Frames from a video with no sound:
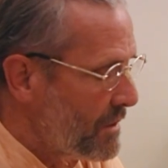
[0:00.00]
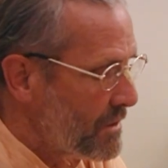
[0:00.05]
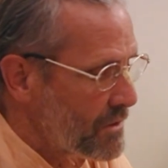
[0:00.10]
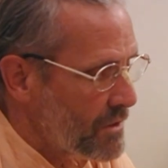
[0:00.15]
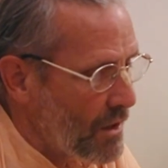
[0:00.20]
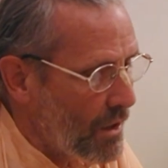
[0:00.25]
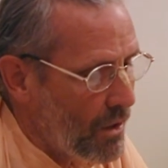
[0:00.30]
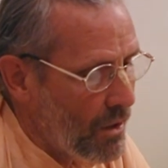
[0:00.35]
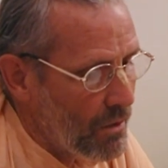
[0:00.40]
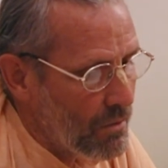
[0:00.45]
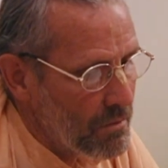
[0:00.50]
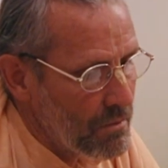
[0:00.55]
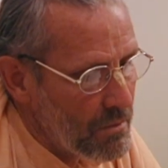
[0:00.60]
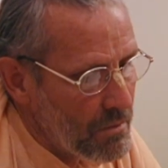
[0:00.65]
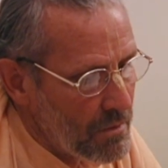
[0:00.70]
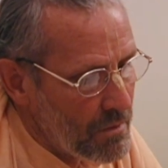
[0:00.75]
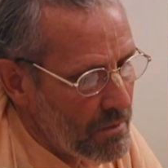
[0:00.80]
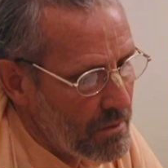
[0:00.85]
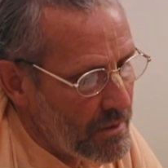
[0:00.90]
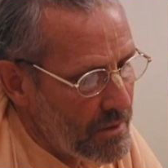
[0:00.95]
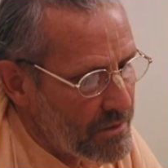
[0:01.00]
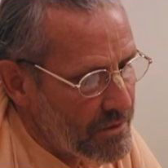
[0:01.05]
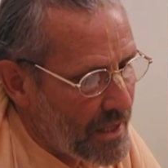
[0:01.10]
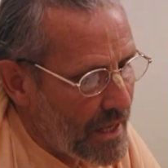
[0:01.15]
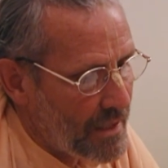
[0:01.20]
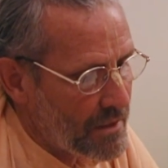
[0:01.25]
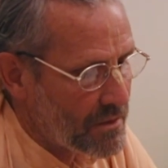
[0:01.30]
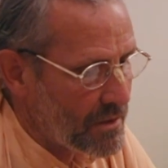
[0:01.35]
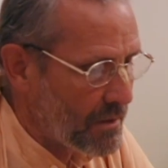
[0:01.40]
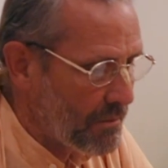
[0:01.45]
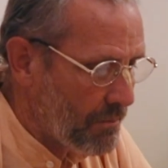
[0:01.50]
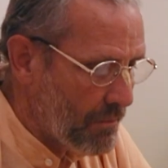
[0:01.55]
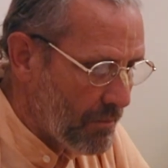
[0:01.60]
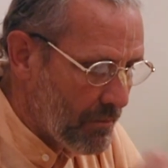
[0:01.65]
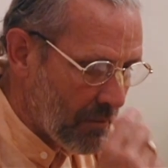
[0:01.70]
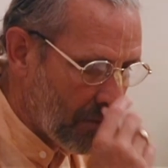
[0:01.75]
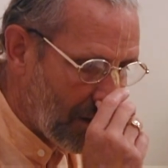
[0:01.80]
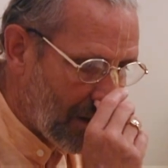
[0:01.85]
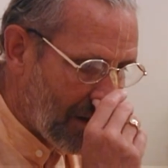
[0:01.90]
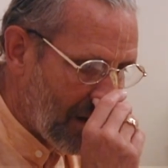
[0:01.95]
So it is actually,
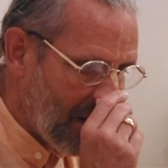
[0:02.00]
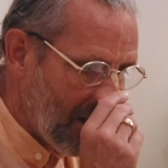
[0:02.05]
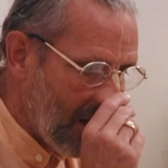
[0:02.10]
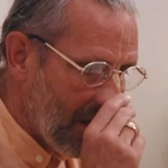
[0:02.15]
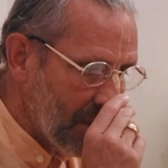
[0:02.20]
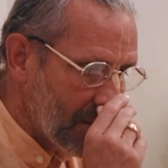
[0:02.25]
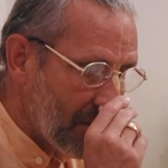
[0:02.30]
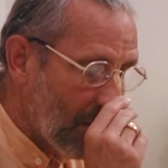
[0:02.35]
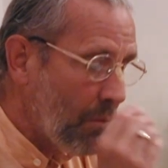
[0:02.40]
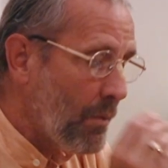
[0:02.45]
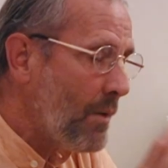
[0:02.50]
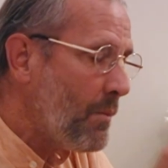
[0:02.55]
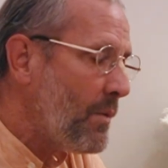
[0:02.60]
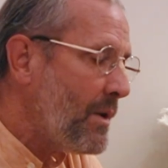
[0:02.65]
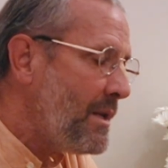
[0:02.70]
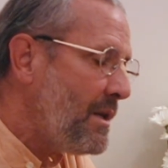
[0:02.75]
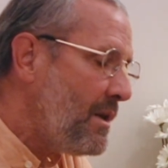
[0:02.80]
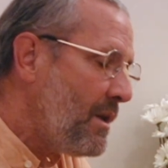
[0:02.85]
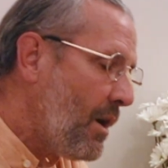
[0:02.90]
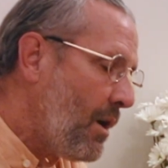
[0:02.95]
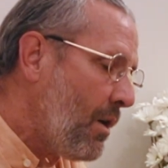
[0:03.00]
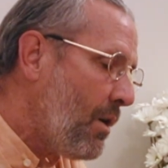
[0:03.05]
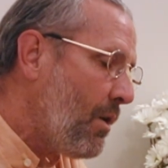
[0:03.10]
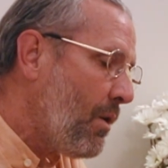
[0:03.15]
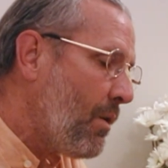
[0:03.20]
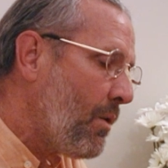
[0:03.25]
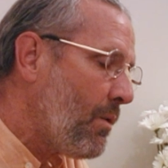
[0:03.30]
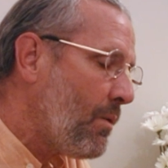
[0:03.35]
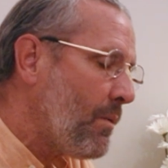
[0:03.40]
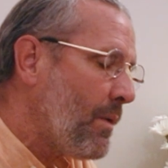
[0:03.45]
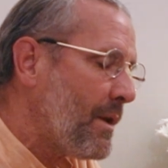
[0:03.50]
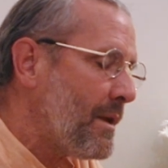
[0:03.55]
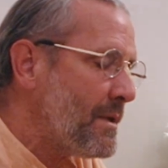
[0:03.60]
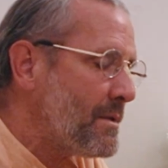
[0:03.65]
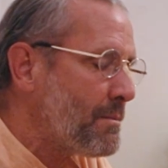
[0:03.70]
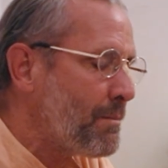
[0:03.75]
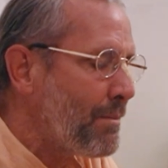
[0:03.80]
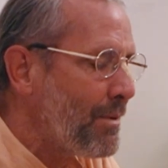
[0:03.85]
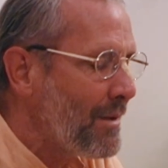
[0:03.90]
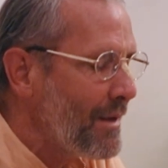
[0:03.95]
so when we know what
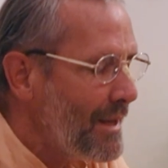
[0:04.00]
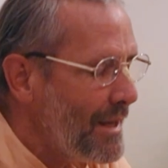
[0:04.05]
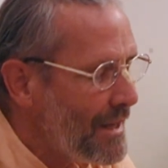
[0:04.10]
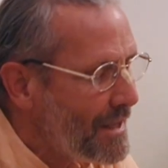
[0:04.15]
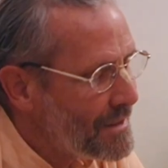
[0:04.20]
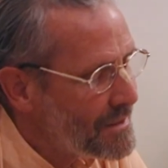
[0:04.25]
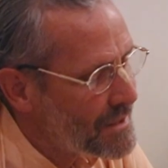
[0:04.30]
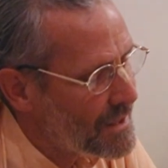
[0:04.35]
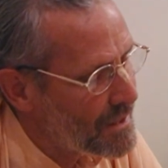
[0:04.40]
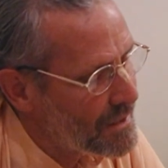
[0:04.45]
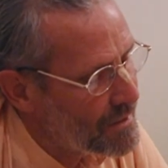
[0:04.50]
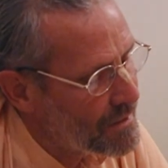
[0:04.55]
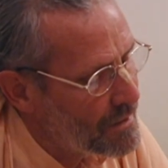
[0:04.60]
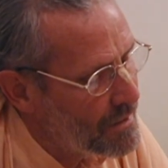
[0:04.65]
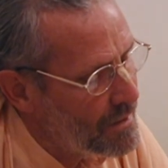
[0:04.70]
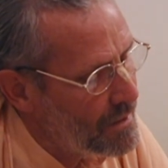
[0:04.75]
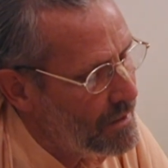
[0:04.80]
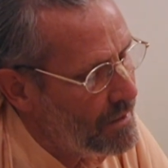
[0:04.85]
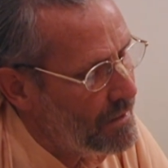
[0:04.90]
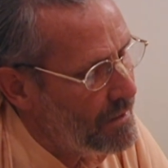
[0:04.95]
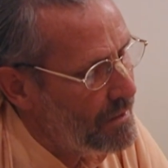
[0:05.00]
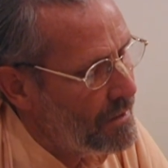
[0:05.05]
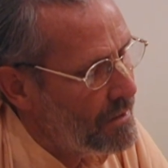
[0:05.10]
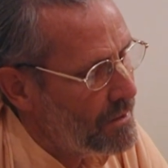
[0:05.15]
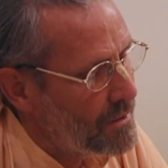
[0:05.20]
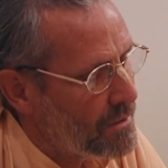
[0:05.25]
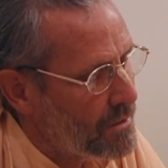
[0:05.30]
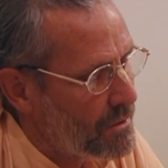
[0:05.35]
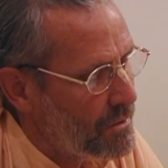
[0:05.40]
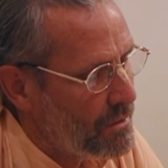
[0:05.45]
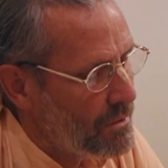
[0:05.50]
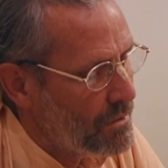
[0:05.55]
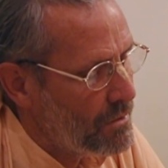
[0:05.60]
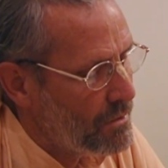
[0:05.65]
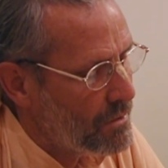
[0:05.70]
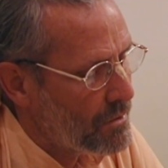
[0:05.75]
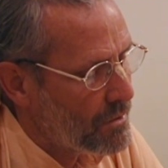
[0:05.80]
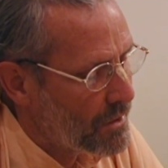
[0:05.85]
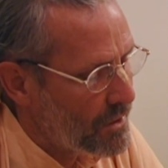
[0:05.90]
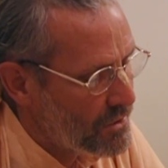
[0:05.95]
is pleasing
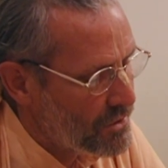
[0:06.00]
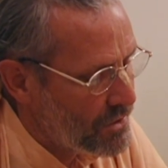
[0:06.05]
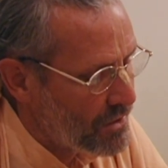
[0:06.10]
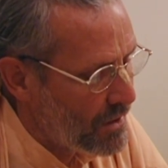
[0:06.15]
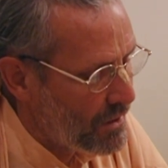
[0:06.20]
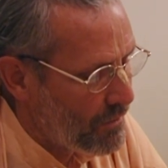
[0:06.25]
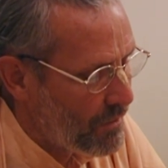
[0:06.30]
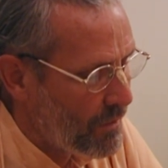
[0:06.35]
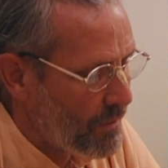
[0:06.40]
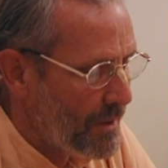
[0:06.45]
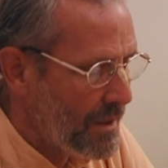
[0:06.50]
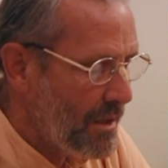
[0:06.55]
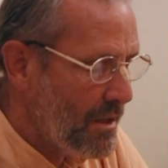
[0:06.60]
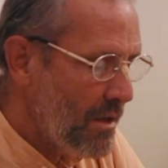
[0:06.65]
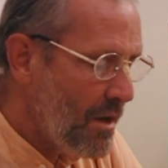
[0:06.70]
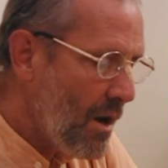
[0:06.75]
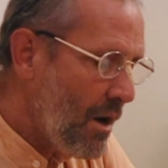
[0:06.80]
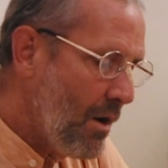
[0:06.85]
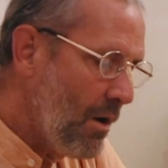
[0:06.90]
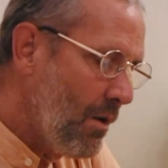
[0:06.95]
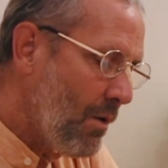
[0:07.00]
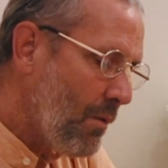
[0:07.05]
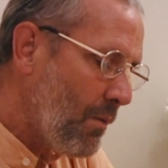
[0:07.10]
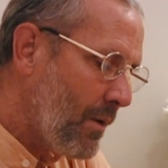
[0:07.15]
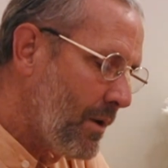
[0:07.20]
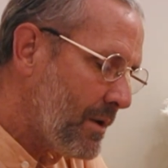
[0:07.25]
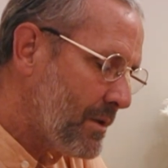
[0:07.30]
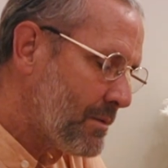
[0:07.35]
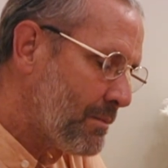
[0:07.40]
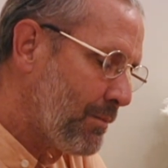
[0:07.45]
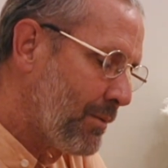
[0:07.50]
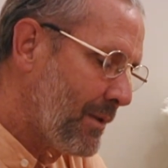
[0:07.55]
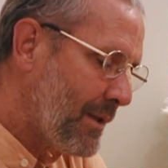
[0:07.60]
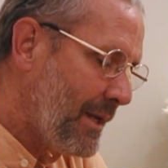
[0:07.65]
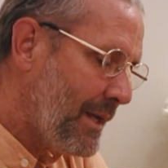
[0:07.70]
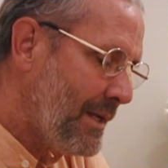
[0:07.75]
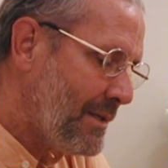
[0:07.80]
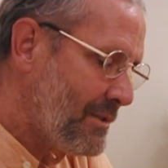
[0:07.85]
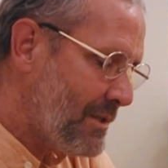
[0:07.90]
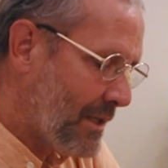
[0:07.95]
to Krishna, when we know what is
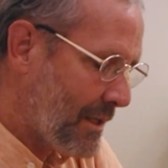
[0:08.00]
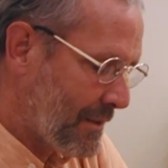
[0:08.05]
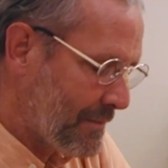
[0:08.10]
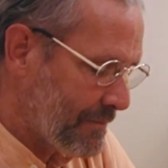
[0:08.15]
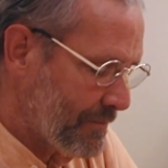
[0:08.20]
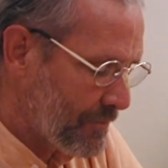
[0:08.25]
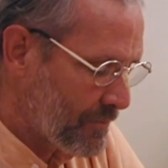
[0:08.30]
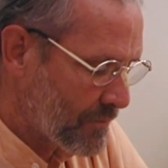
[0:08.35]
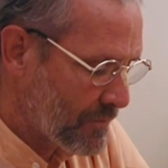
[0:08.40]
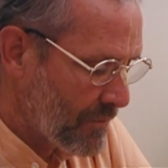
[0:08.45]
pleasing,